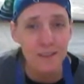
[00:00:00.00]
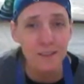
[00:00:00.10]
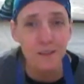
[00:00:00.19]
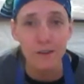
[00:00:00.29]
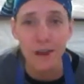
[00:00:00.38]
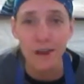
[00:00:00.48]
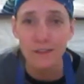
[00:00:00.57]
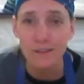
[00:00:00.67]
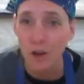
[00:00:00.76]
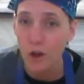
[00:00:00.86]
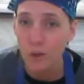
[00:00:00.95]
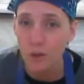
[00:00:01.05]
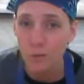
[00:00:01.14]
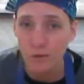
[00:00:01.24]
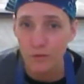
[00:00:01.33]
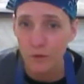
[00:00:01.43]
here at Gauley
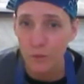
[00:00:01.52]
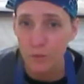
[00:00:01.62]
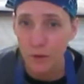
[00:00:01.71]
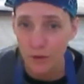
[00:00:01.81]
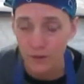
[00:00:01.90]
River Pottery.